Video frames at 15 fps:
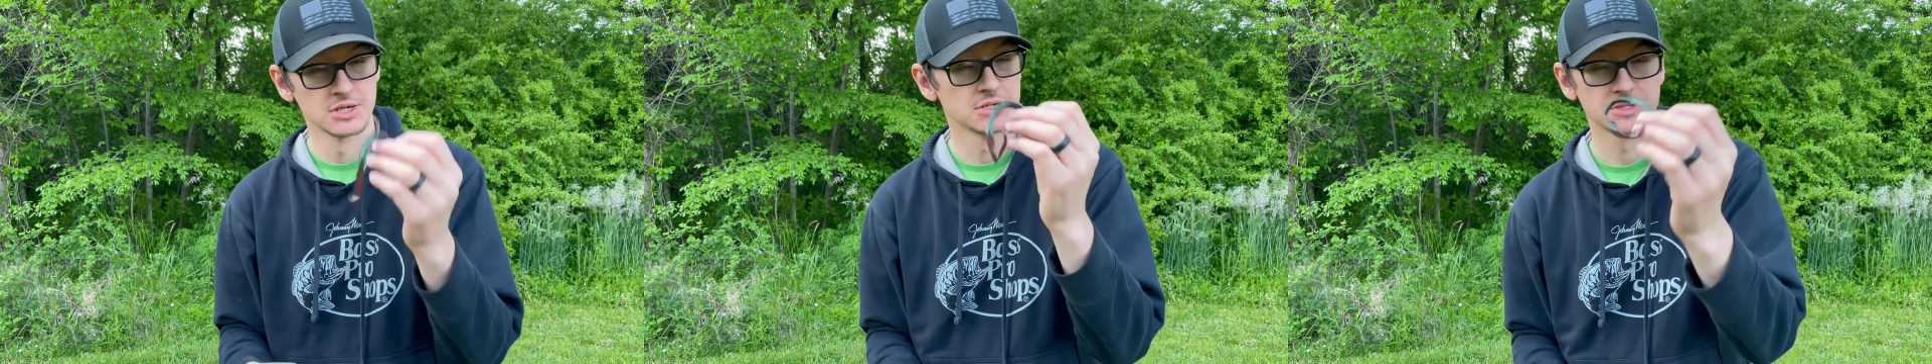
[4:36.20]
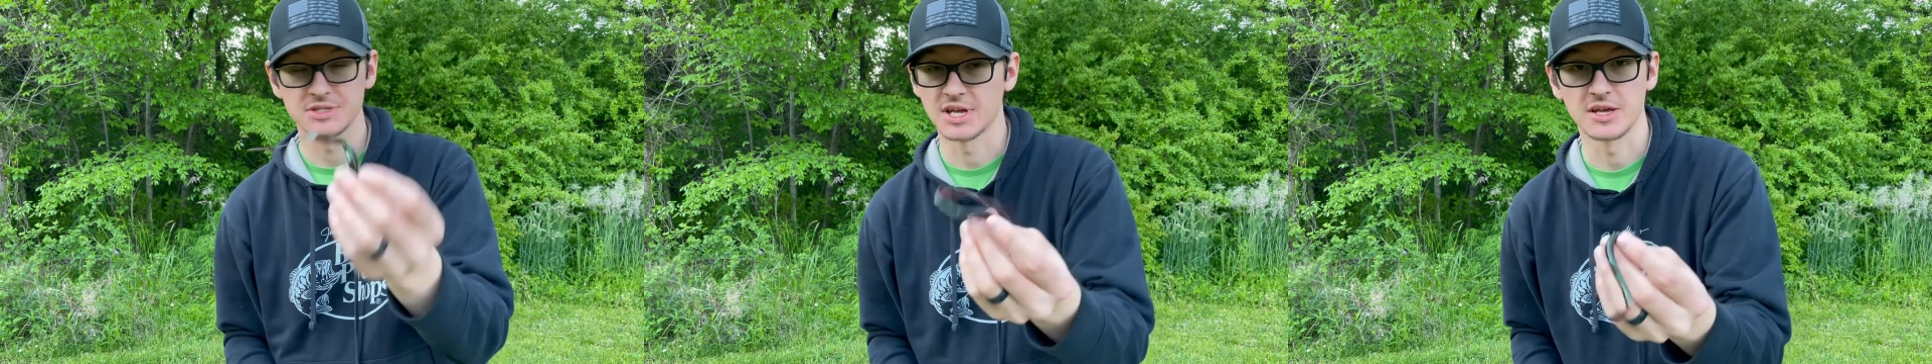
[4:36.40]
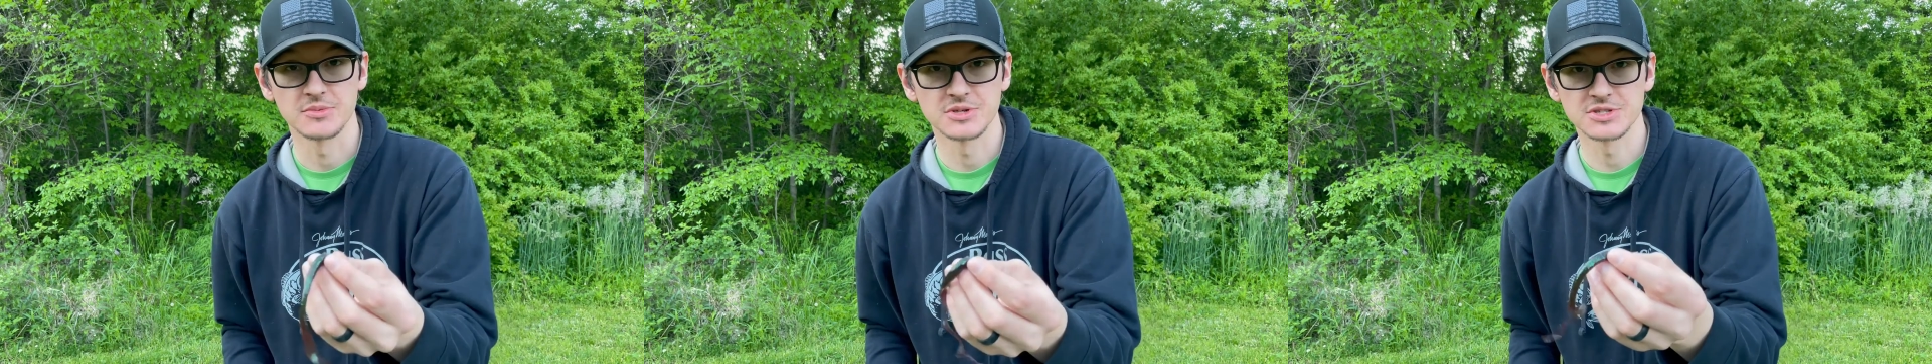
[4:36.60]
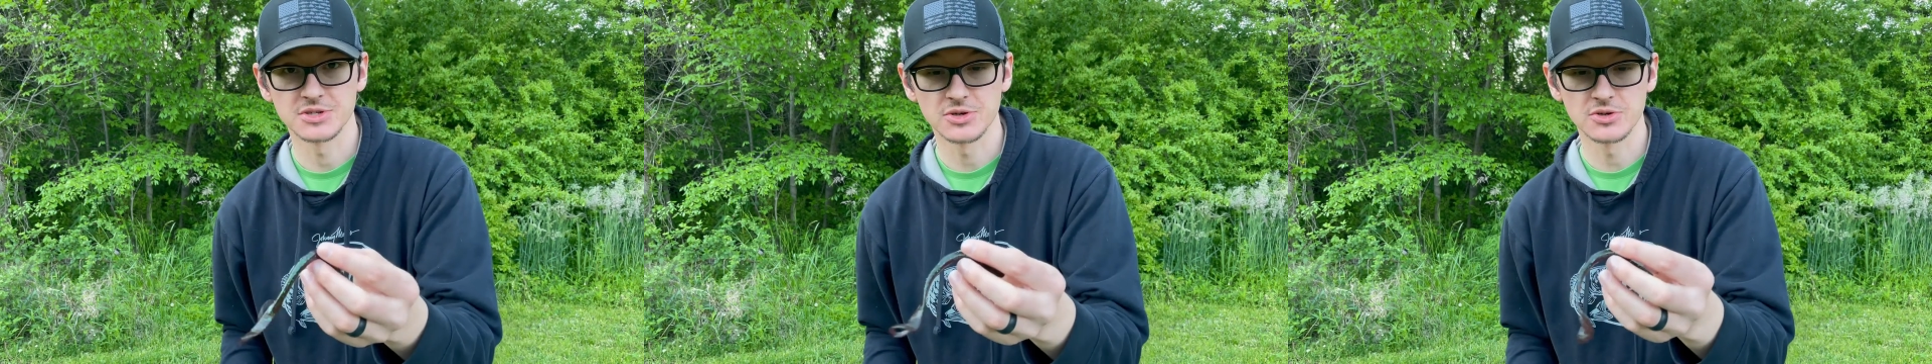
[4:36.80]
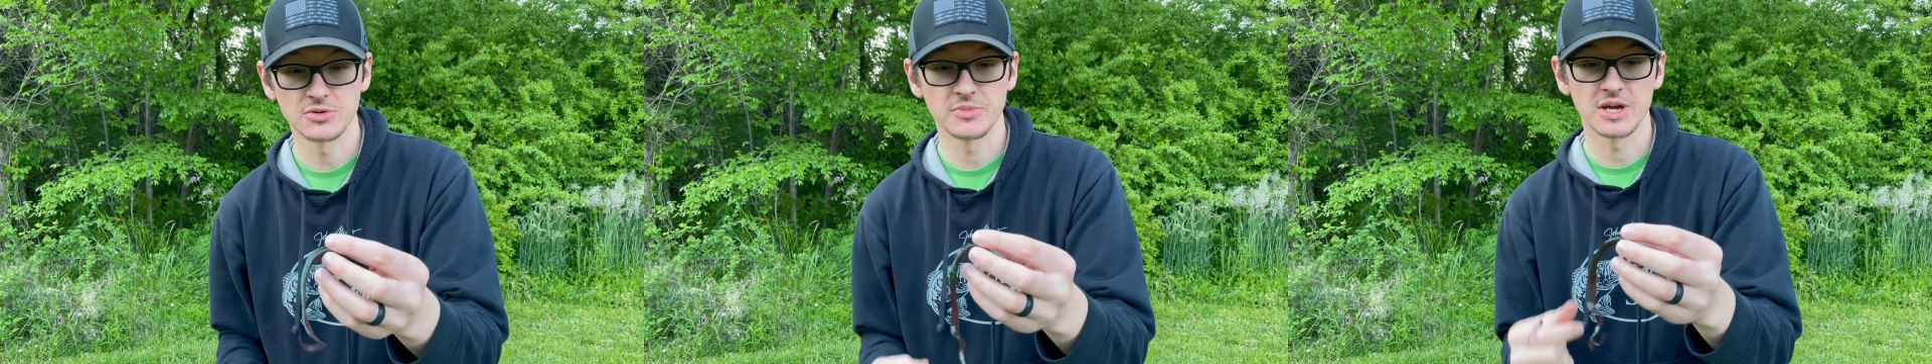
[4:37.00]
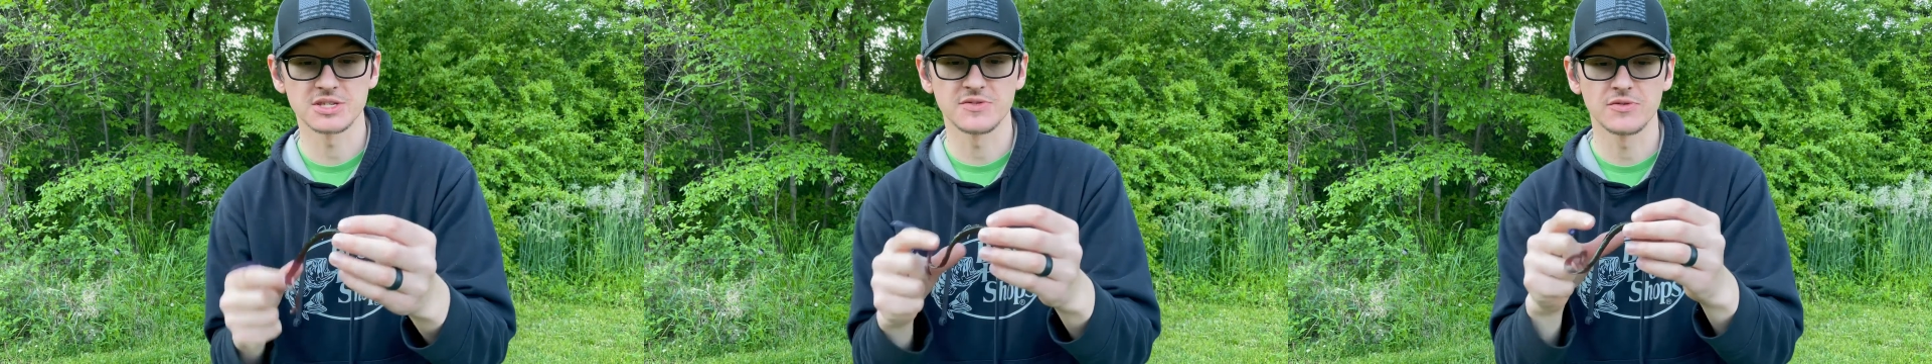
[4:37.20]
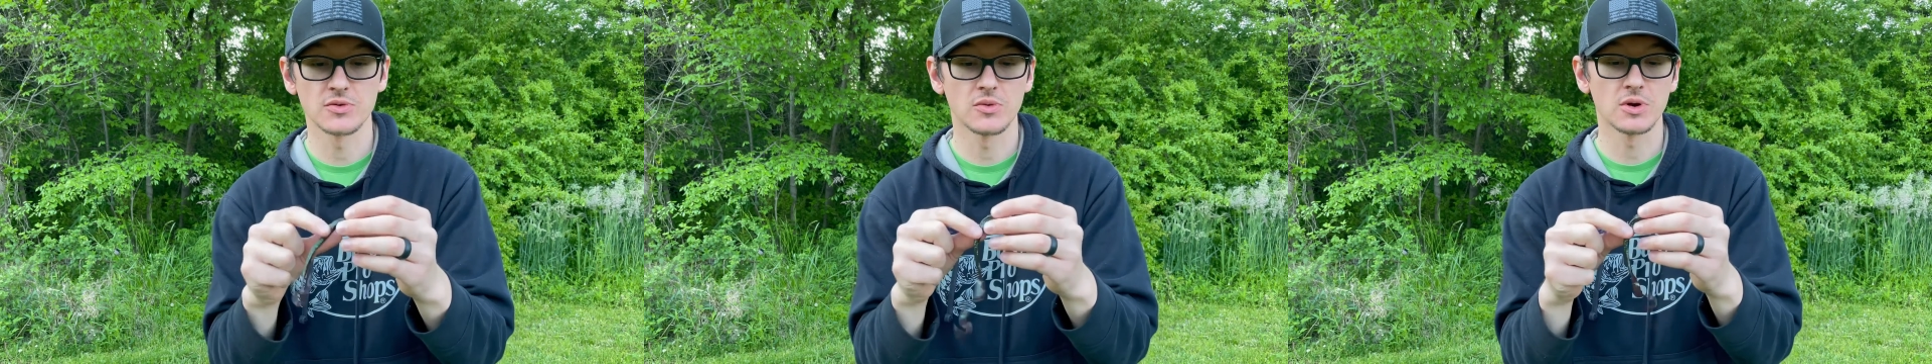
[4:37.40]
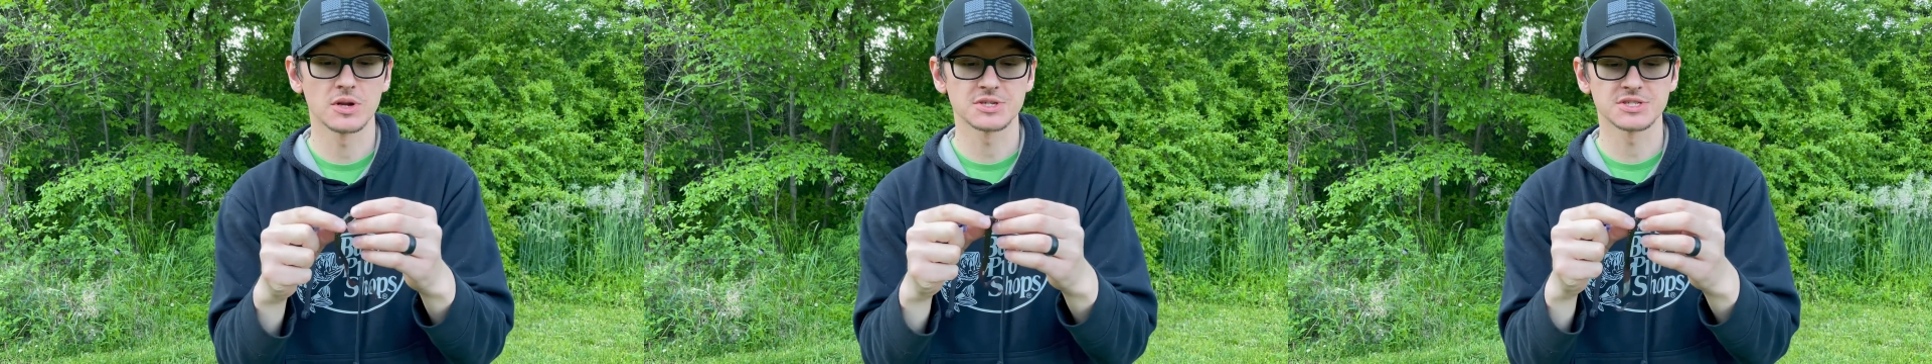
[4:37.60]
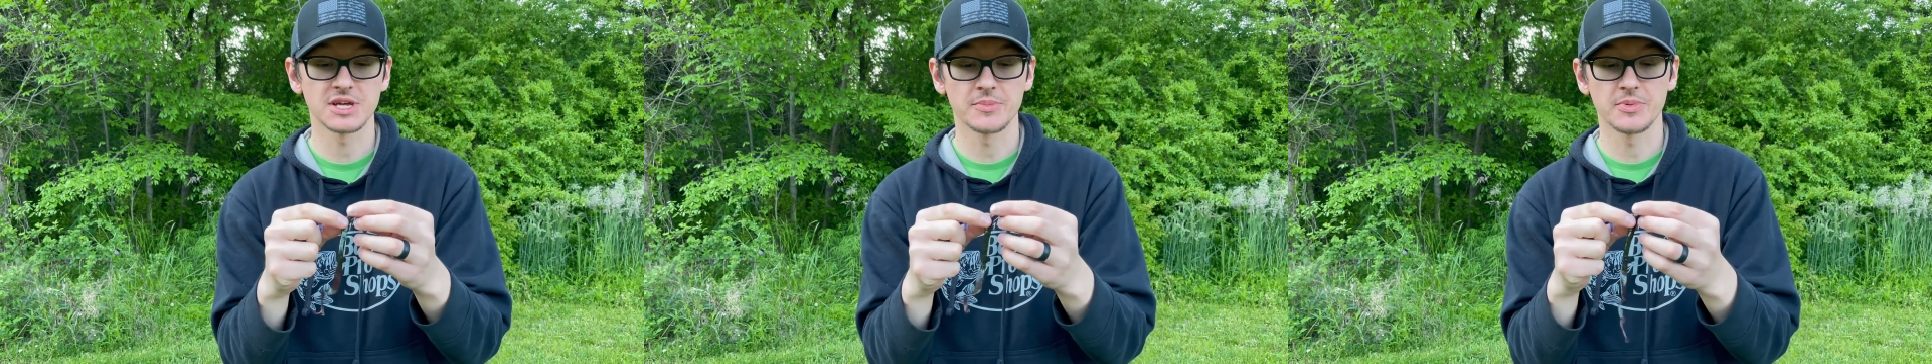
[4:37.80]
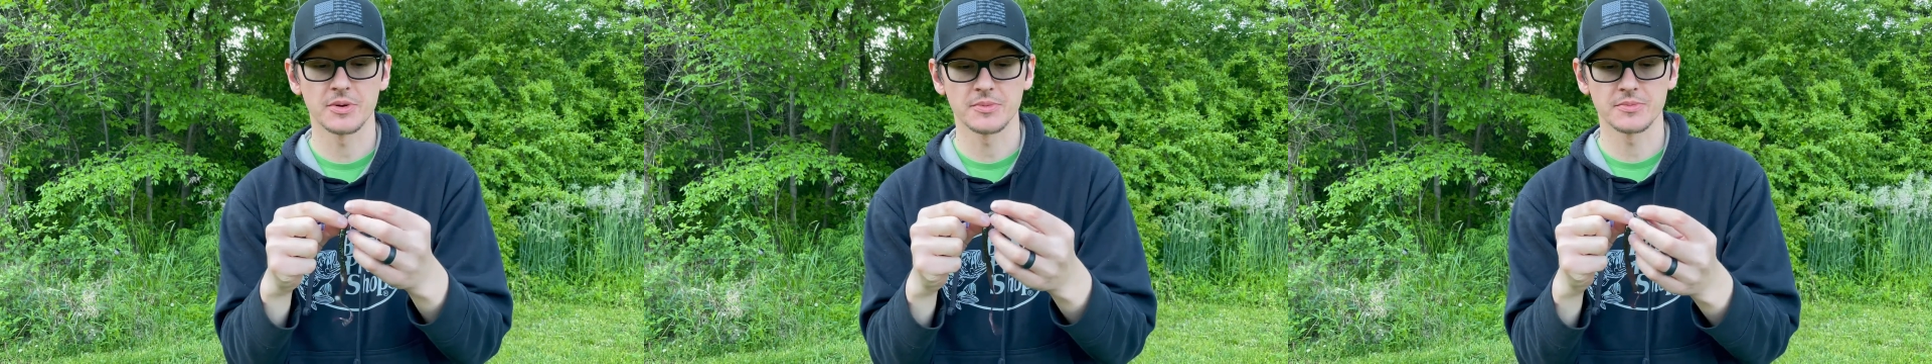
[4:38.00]
Same as the Googan Baits. If you want to
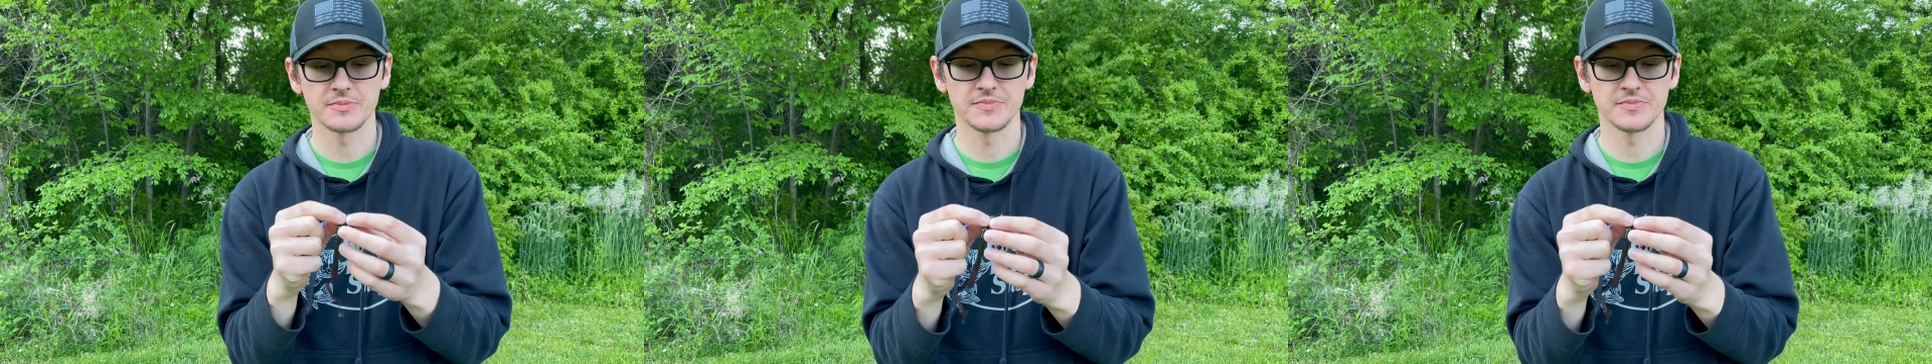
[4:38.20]
step up,